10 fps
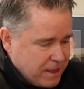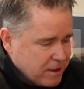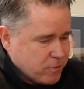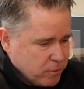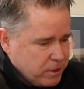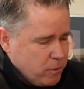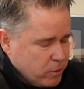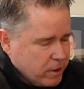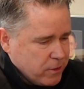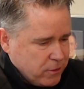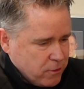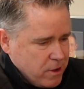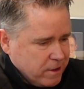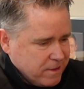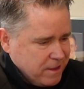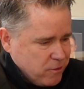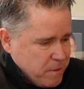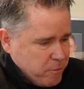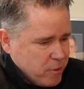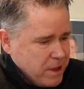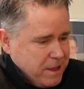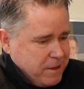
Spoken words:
That's really one of the strongest things. Remember,